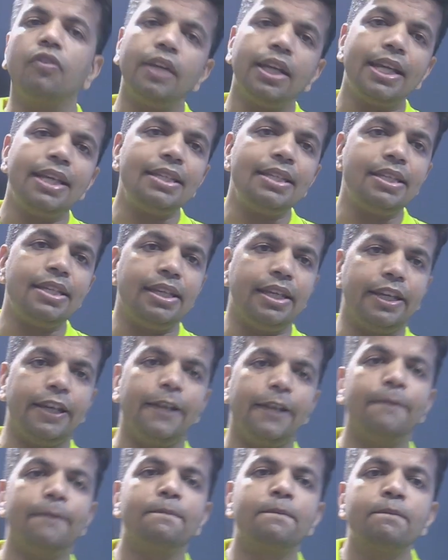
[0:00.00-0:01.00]

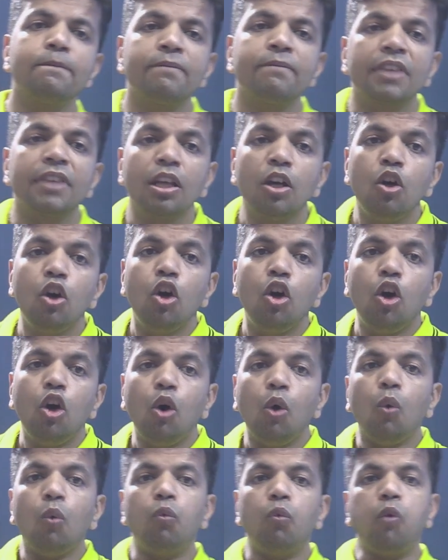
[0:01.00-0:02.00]
engineering.
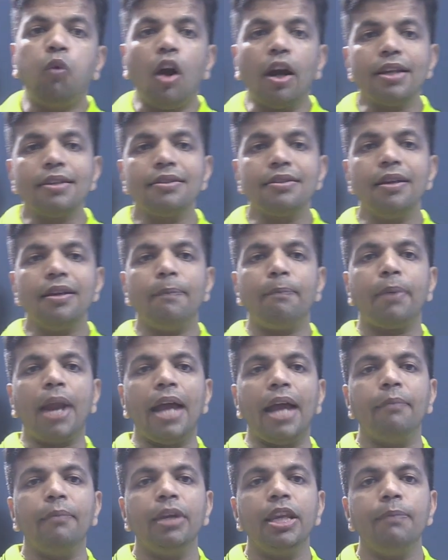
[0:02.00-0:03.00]
What is the
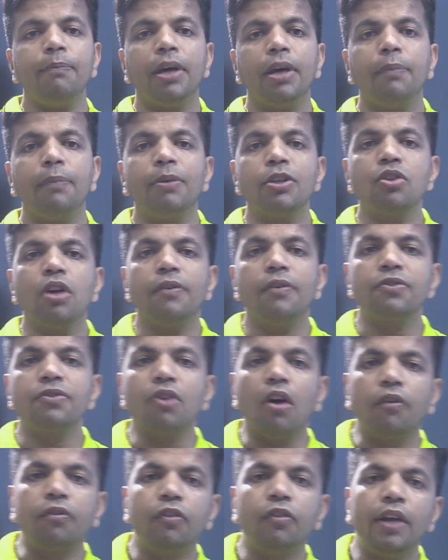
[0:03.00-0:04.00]
primary purpose of
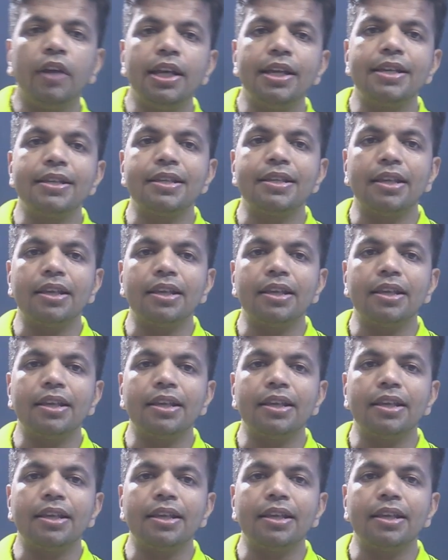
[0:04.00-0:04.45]
software